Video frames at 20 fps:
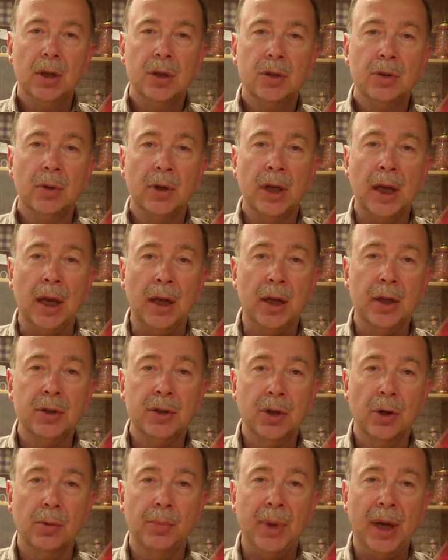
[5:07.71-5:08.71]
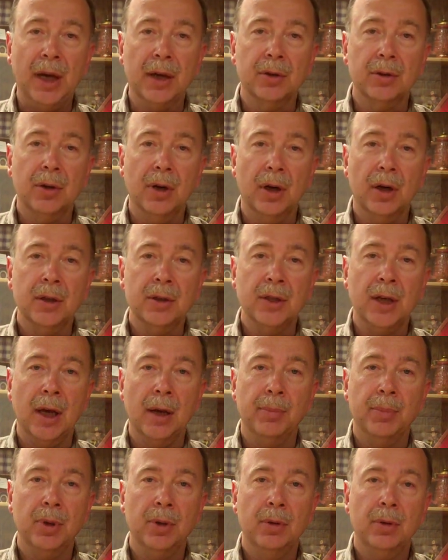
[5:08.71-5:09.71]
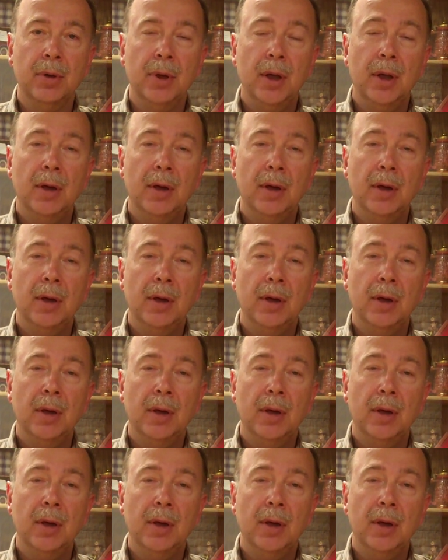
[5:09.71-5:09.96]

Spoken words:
So again, let's go back to our example.